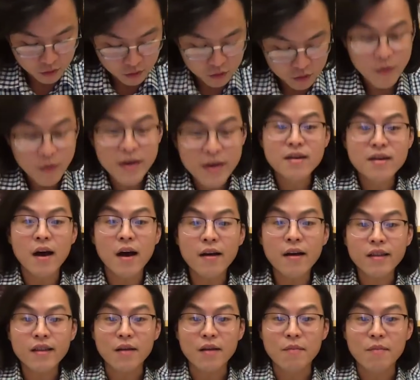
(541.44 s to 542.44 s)
So doing
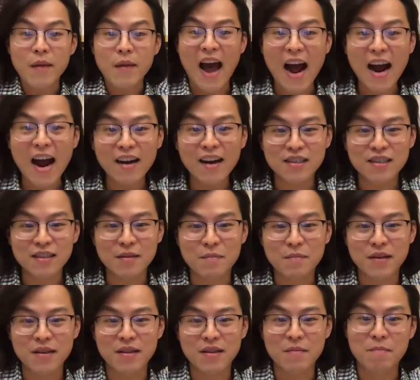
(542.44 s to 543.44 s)
nothing may
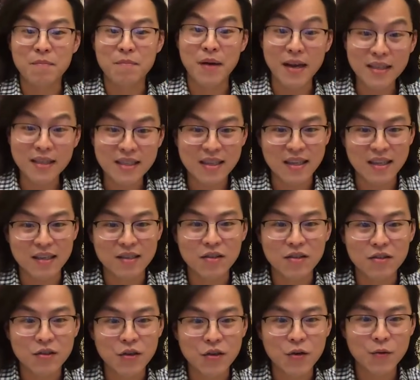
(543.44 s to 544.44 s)
actually be the best
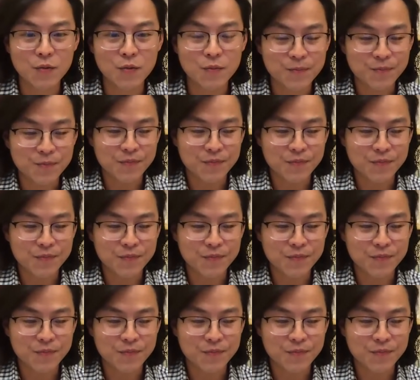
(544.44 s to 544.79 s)
thing to do.